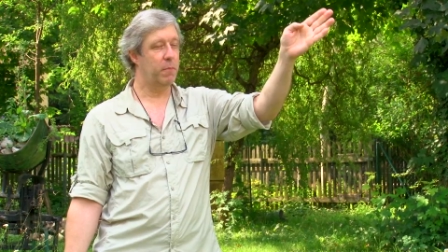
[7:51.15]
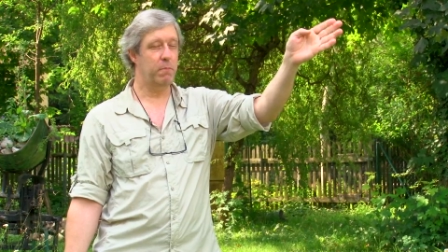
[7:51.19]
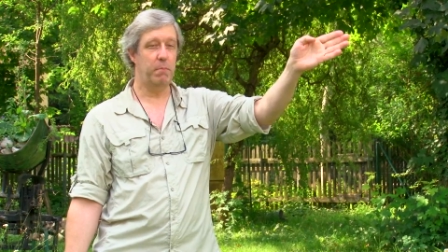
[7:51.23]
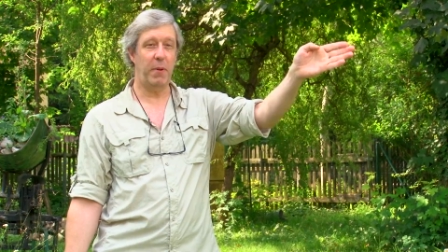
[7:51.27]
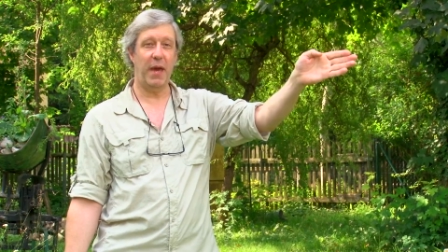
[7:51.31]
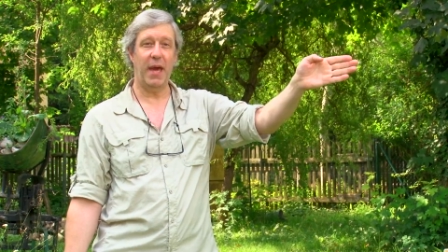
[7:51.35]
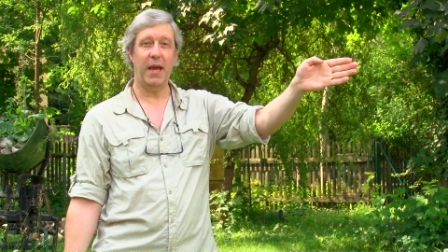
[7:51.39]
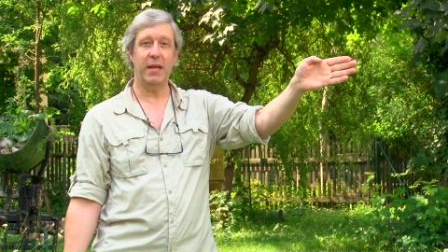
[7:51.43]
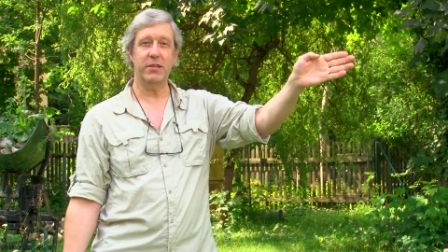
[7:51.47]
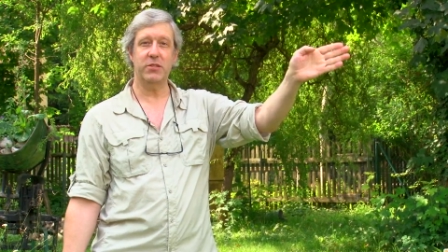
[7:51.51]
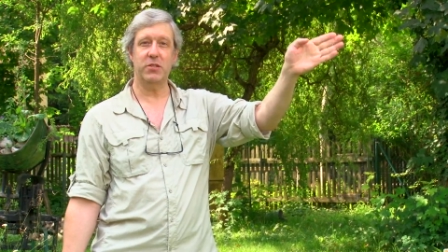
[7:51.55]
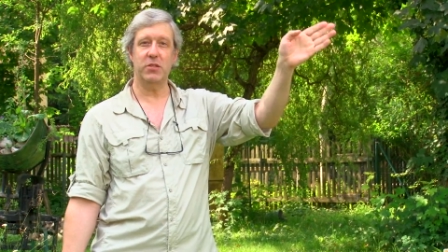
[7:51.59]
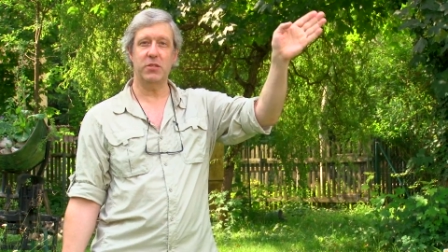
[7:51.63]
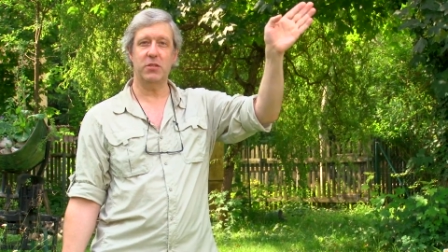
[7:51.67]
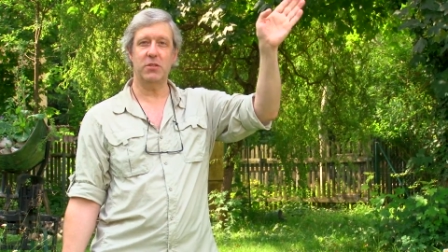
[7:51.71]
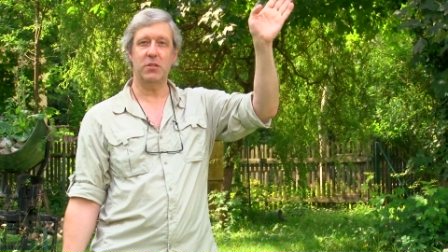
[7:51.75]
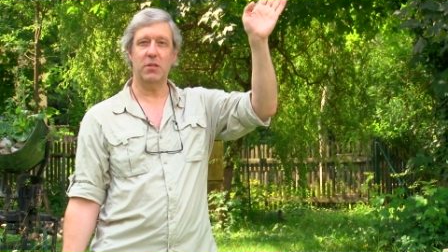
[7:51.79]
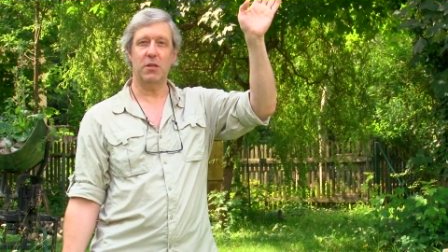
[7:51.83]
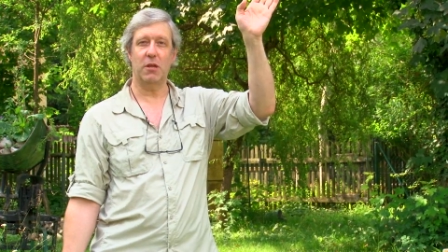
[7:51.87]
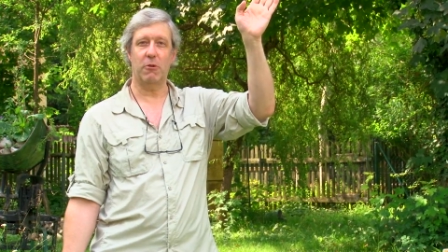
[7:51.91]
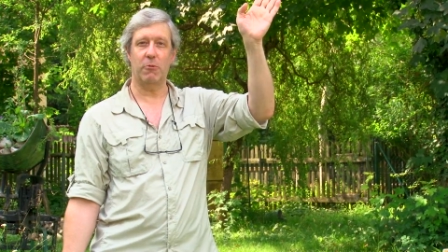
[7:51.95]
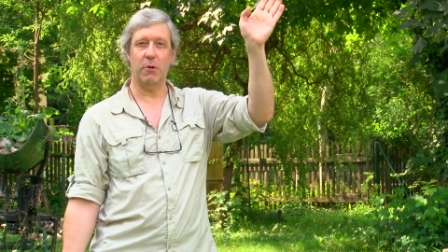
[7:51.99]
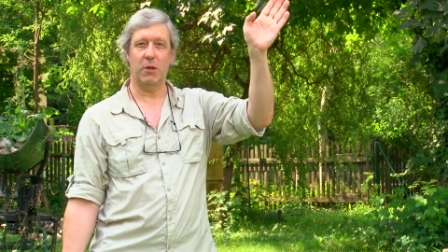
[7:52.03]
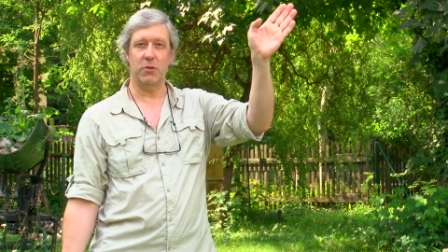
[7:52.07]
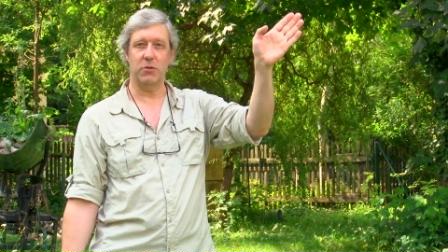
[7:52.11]
passes
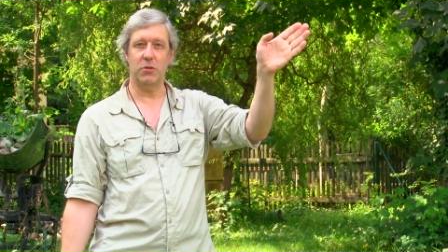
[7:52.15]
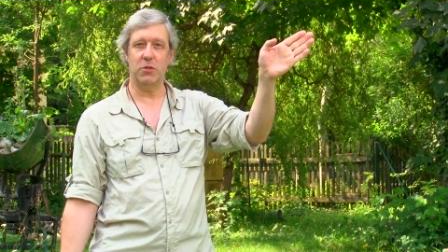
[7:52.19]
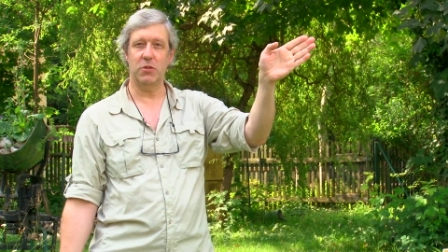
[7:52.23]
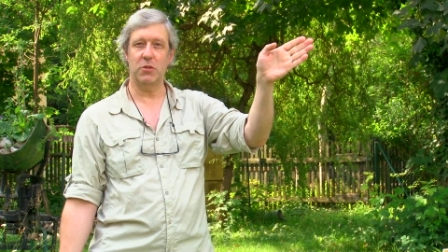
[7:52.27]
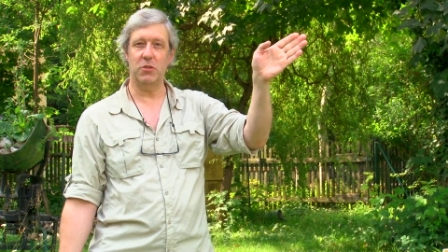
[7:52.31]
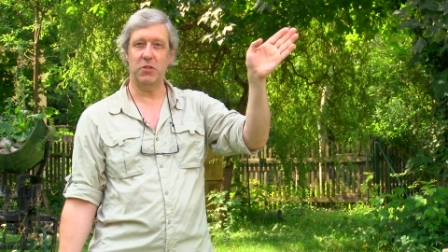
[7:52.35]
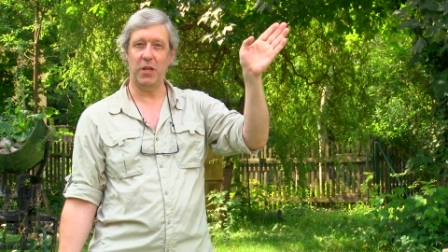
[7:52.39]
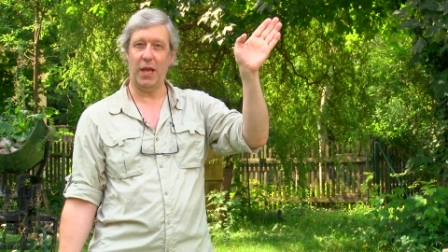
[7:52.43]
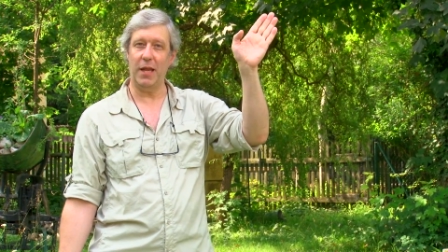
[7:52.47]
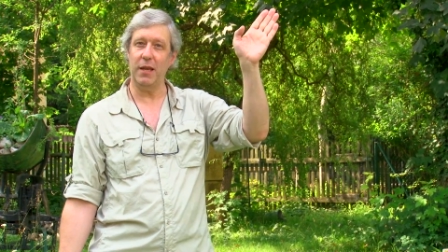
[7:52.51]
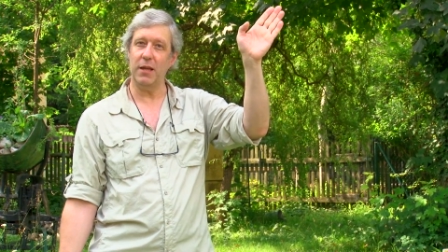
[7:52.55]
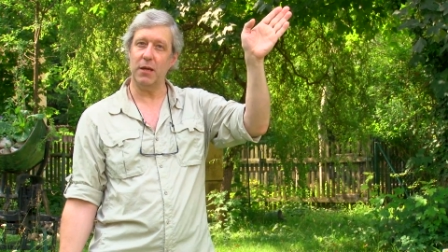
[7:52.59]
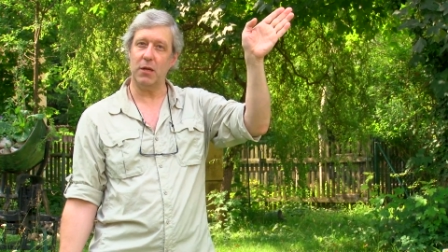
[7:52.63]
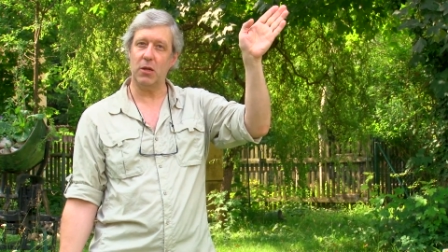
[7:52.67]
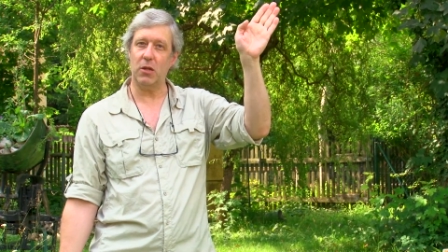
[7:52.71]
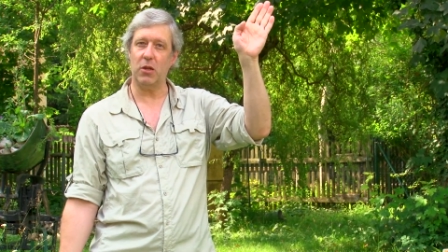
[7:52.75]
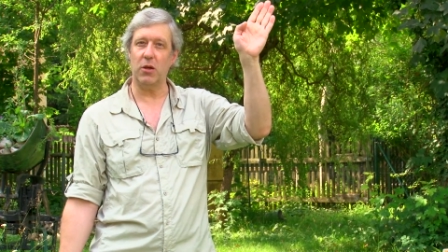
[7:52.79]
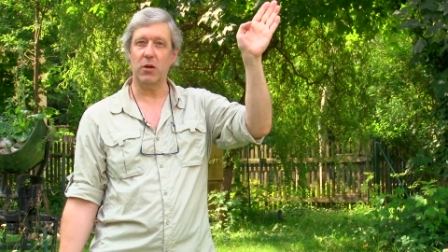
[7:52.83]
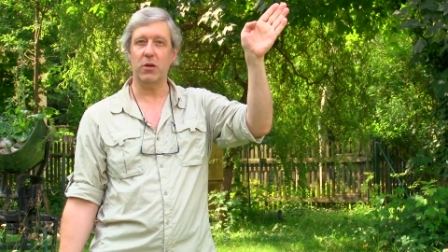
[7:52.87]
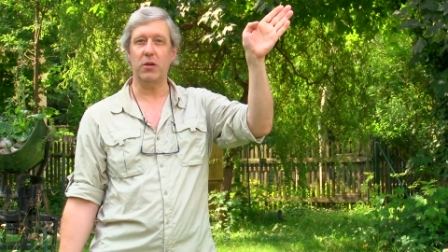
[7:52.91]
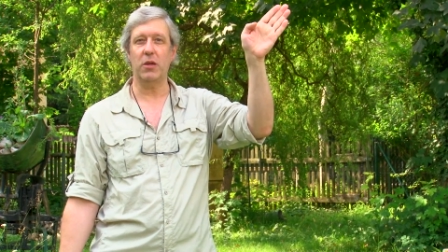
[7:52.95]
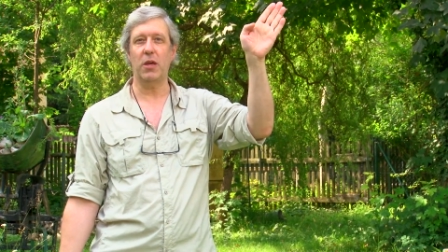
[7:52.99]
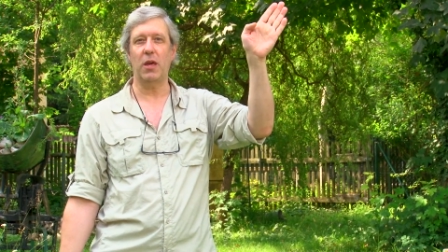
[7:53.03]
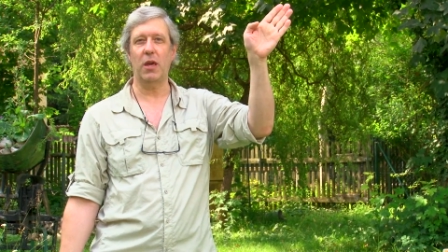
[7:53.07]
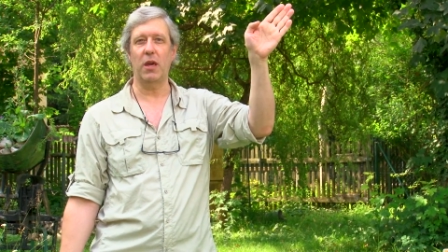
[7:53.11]
around 10
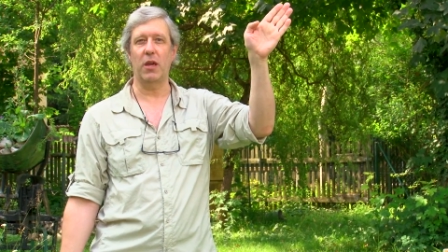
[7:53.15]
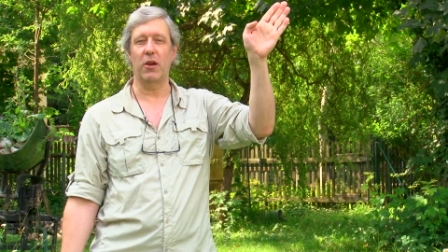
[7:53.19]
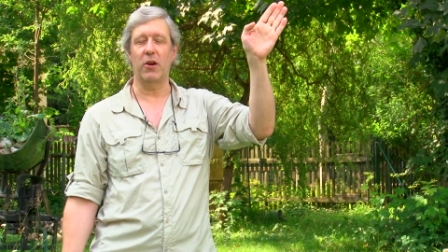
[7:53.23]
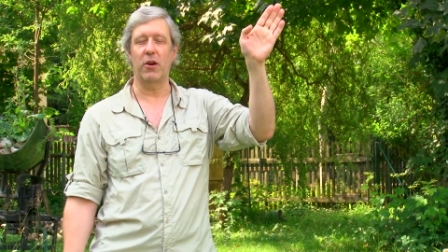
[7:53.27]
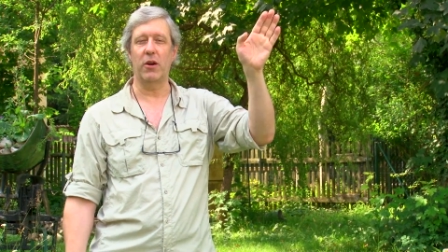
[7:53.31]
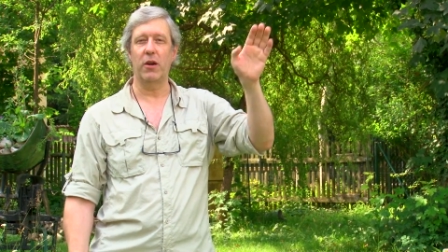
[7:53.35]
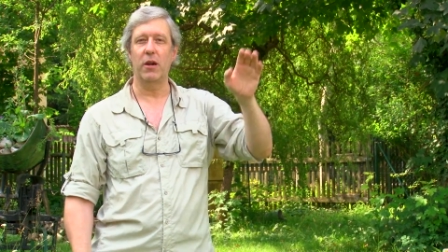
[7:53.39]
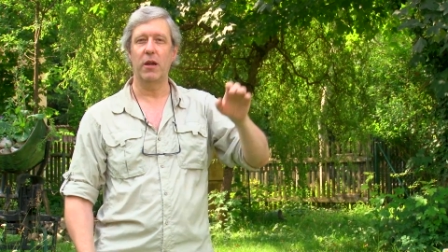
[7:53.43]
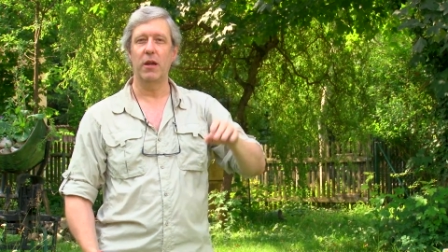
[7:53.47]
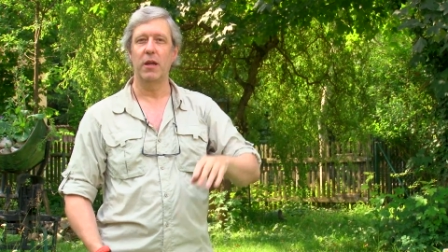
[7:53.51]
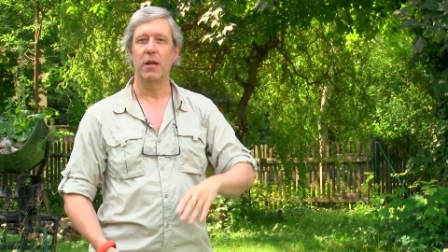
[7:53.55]
o'clock here,